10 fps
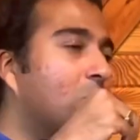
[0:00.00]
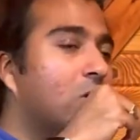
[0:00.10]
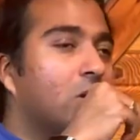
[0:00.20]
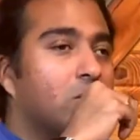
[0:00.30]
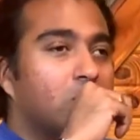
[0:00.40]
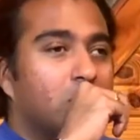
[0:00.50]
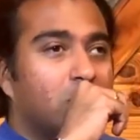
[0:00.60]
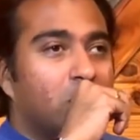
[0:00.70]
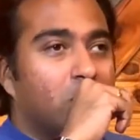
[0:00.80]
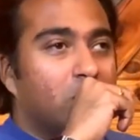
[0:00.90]
or
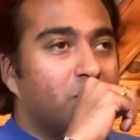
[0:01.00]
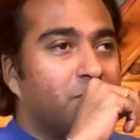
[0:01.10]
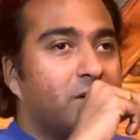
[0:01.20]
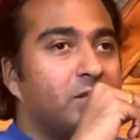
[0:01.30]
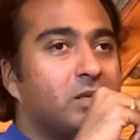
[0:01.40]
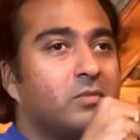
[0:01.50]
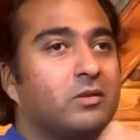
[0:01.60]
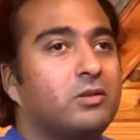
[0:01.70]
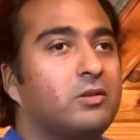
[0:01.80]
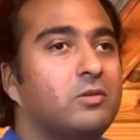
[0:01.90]
who is very
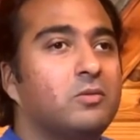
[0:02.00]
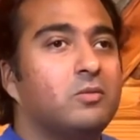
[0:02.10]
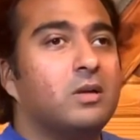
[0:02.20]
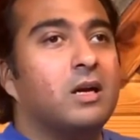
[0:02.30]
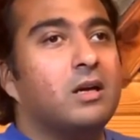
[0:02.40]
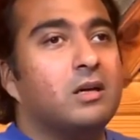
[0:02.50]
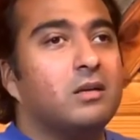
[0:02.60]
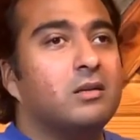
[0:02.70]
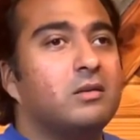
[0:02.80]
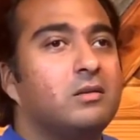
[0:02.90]
similar to
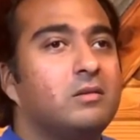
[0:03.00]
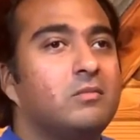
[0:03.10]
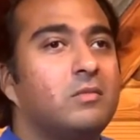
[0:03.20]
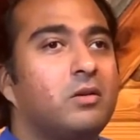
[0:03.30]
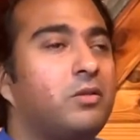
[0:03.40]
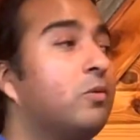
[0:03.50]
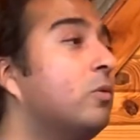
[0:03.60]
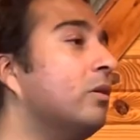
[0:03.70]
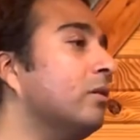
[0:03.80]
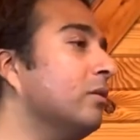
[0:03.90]
uh,
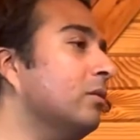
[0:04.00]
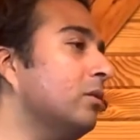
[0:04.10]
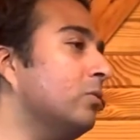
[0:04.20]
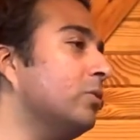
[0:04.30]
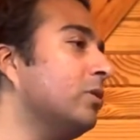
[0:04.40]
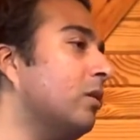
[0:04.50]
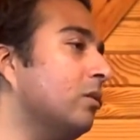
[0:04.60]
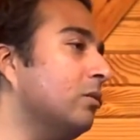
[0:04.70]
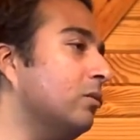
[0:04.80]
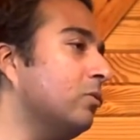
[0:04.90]
Thor, the Norse
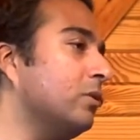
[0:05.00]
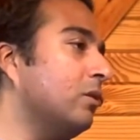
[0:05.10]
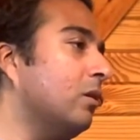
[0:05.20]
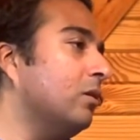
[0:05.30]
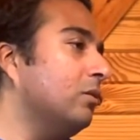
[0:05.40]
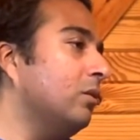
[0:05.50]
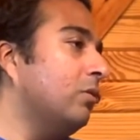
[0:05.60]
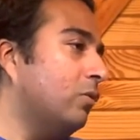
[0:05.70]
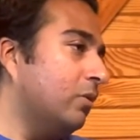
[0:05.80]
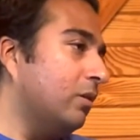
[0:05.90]
god, the Norse god
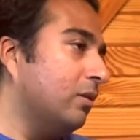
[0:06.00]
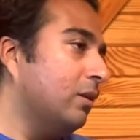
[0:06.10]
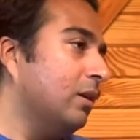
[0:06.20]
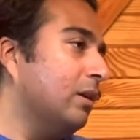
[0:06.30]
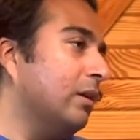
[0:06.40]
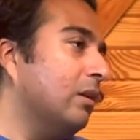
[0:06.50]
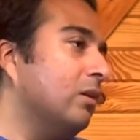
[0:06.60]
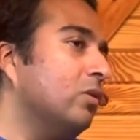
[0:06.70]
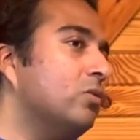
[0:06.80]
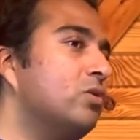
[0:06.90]
Thor.
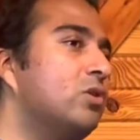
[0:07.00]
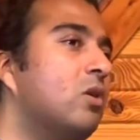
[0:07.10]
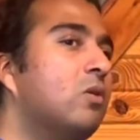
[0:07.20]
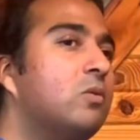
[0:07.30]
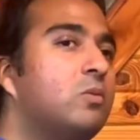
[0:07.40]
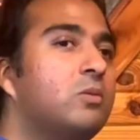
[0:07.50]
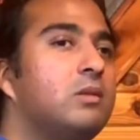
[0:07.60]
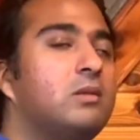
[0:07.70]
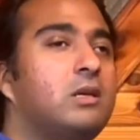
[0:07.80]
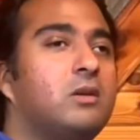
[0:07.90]

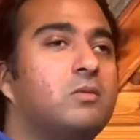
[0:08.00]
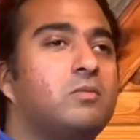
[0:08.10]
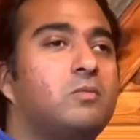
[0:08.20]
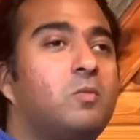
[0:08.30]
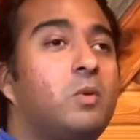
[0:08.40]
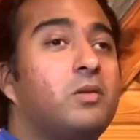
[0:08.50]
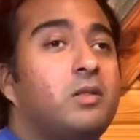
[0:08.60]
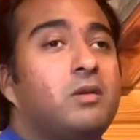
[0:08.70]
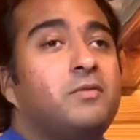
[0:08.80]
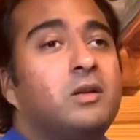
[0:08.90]
So, you know,
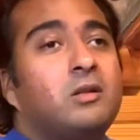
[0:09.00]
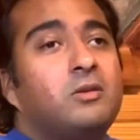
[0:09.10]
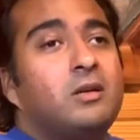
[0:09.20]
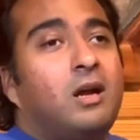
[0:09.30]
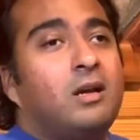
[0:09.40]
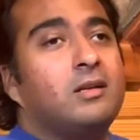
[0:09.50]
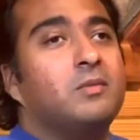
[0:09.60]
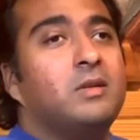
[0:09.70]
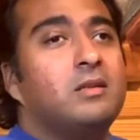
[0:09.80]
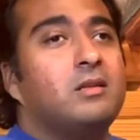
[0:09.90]
whether they're real or not,
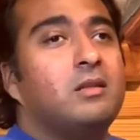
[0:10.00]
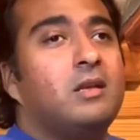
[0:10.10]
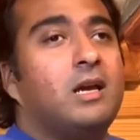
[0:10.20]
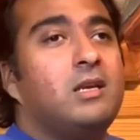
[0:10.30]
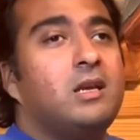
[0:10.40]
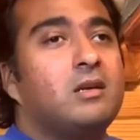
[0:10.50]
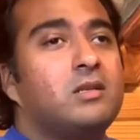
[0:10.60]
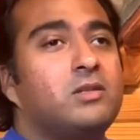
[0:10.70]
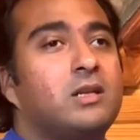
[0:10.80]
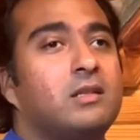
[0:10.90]
I mean, the, the
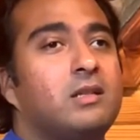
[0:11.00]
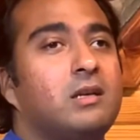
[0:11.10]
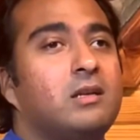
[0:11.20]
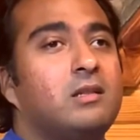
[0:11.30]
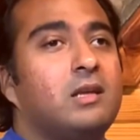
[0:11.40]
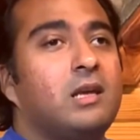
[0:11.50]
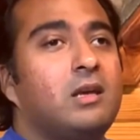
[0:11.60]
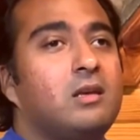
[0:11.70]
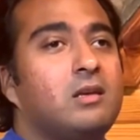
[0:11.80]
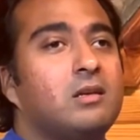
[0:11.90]
idea is that they
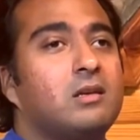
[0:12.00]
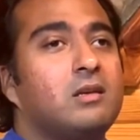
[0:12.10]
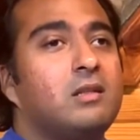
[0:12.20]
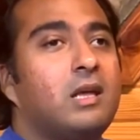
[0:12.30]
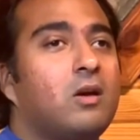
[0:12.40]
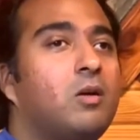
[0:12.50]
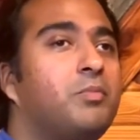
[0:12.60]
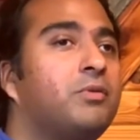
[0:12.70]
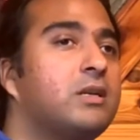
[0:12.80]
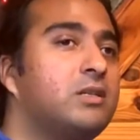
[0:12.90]
they they
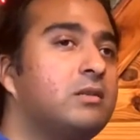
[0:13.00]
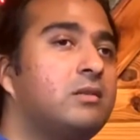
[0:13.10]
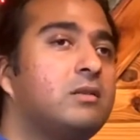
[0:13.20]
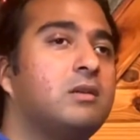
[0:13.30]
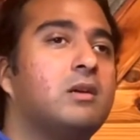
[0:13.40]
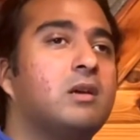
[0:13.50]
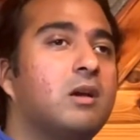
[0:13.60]
are present